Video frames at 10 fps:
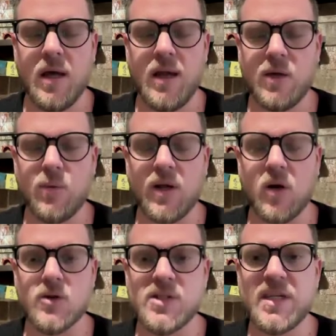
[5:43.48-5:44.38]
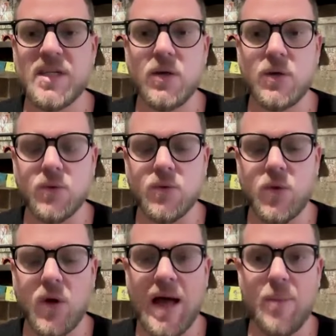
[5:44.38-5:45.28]
And it will continue
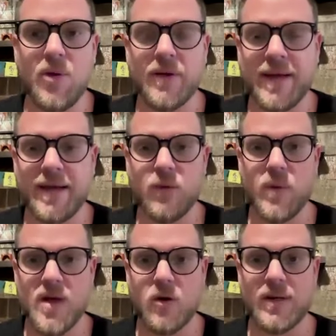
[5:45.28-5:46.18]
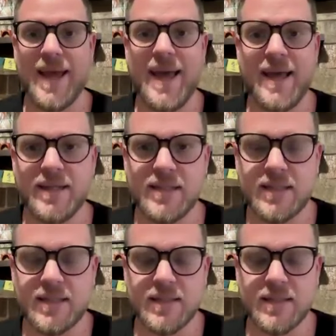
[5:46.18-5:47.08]
to happen again without end